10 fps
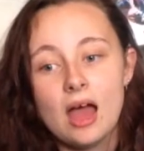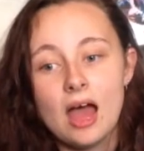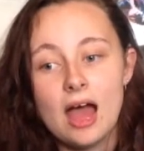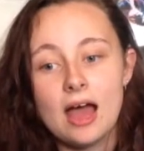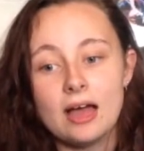
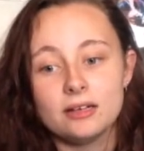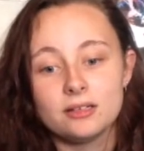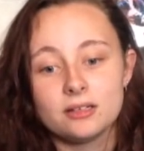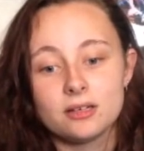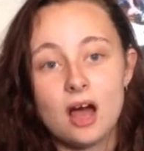
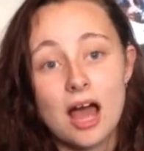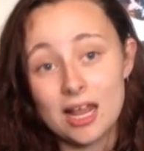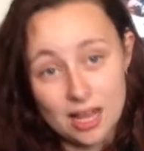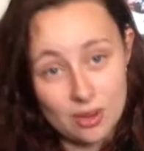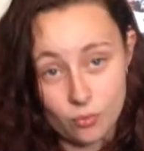And
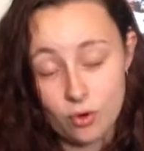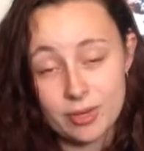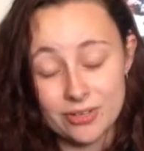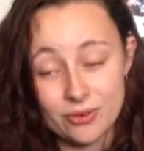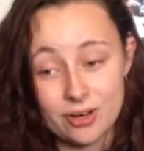I will
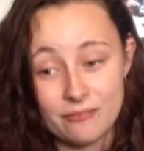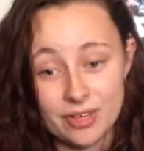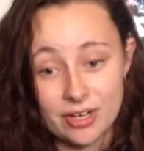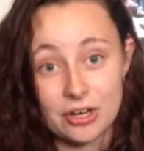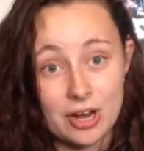be doing a
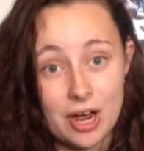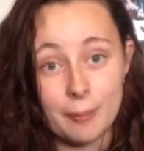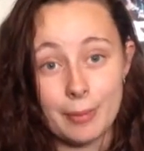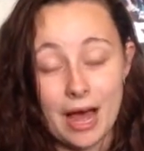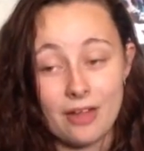video
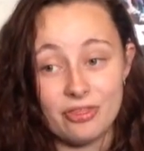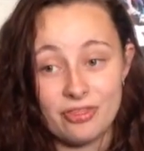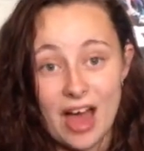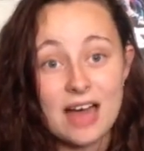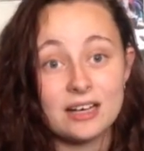about
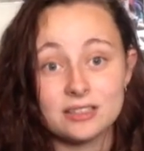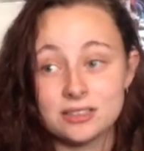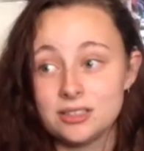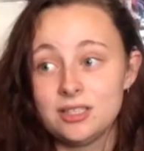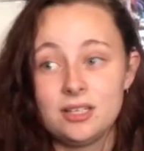that,
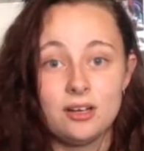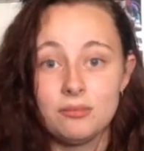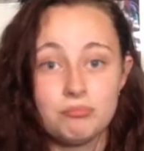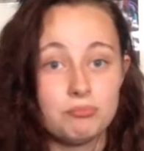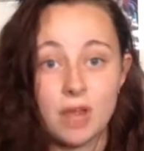
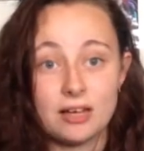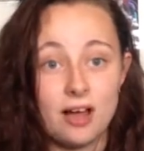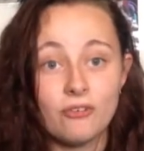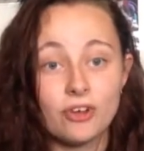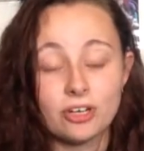like
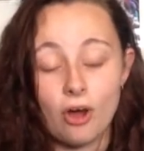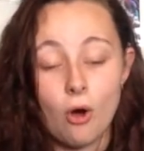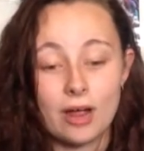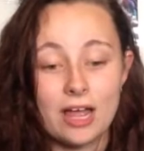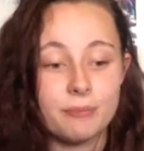covering the
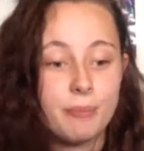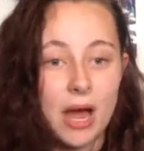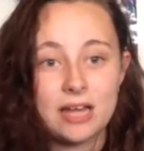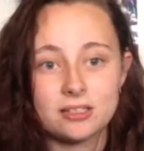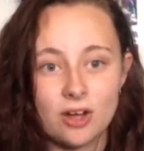whole case
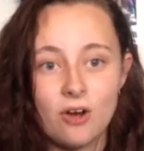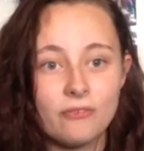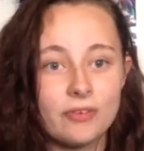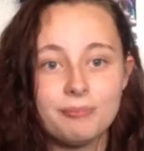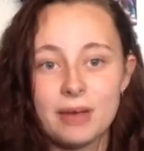by
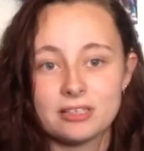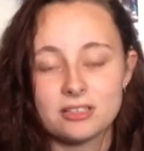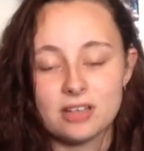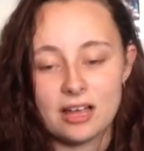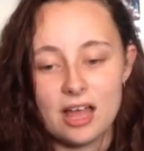itself as best
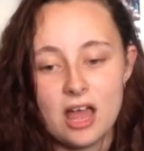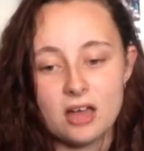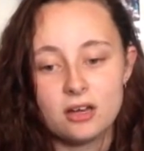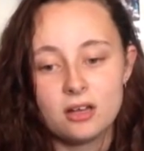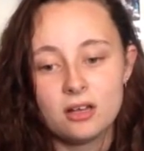as I
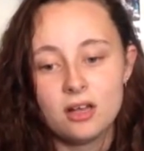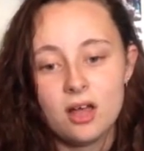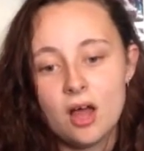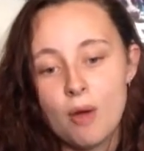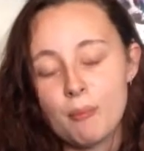can,
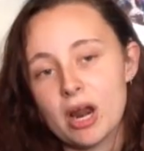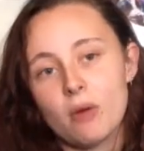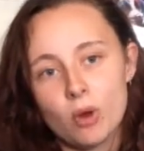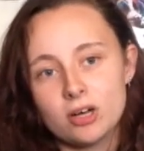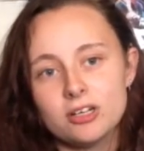but
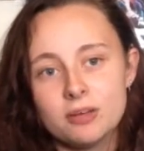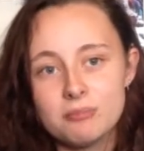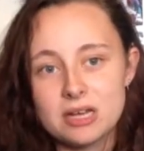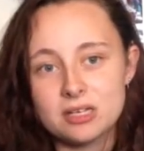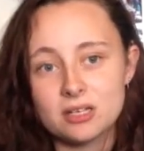I wanted to
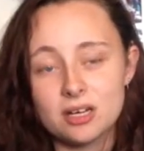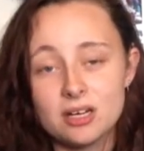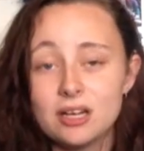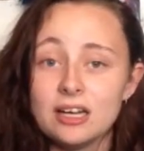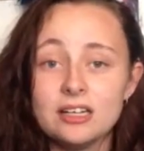mention
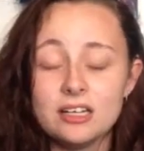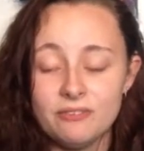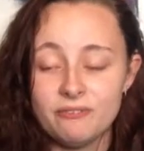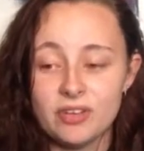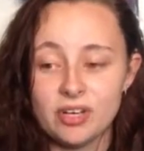it in
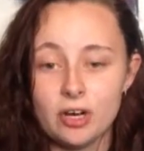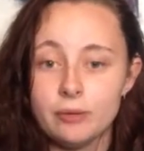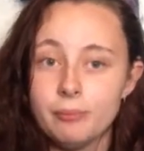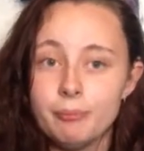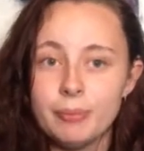this
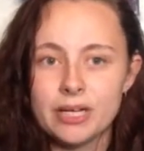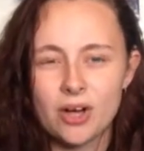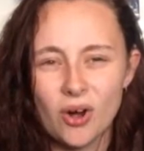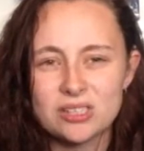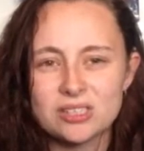video
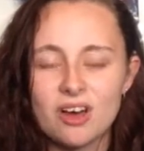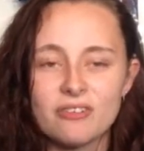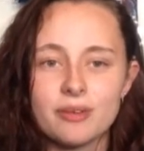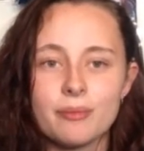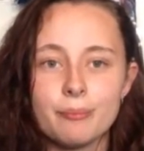because
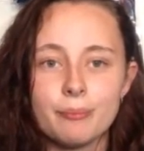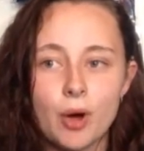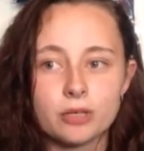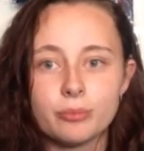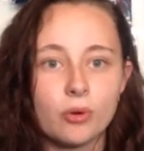of the
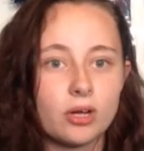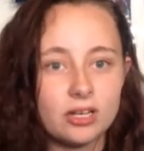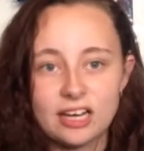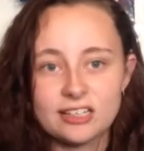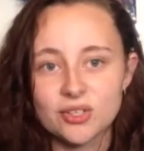possible
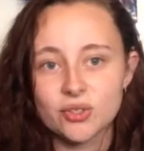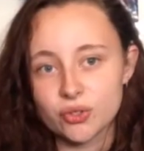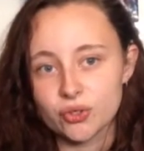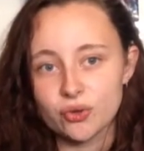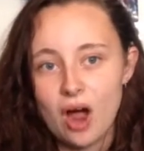connection
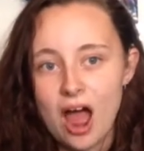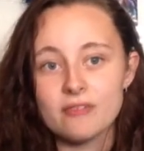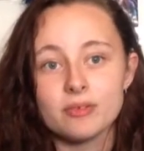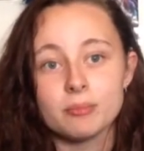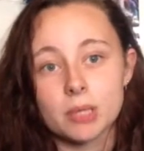to
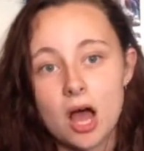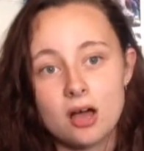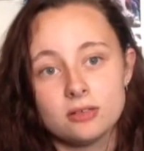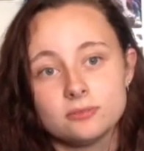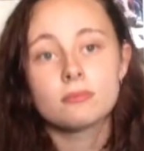Ivan Milat.